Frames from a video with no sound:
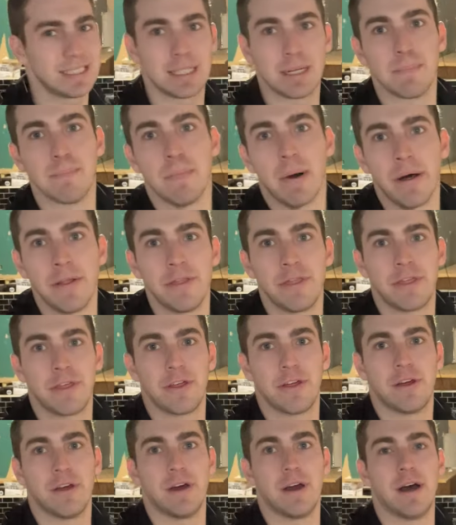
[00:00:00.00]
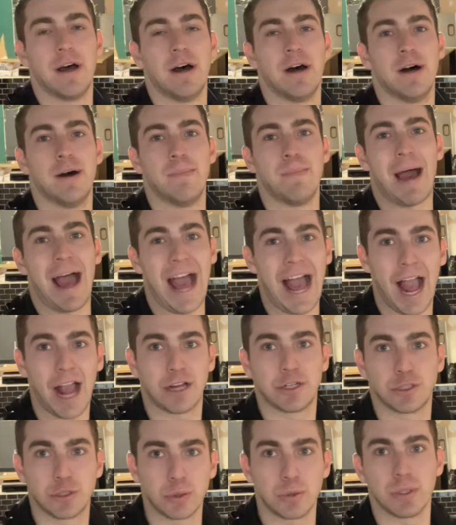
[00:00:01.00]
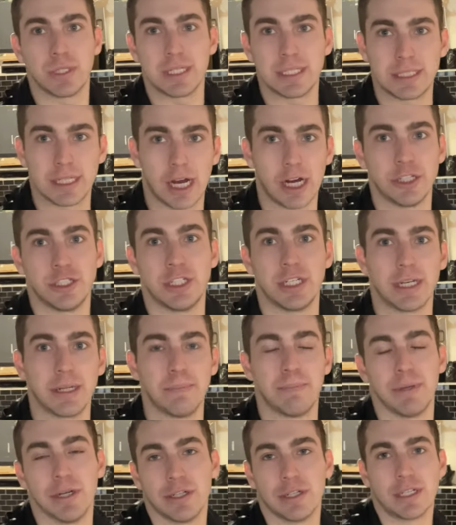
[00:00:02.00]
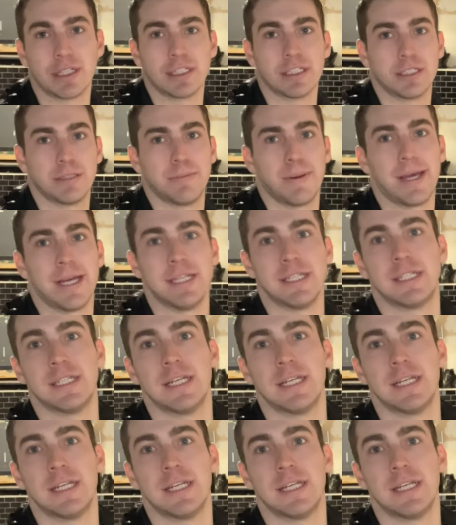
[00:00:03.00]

than a month um, actually touching and building the space.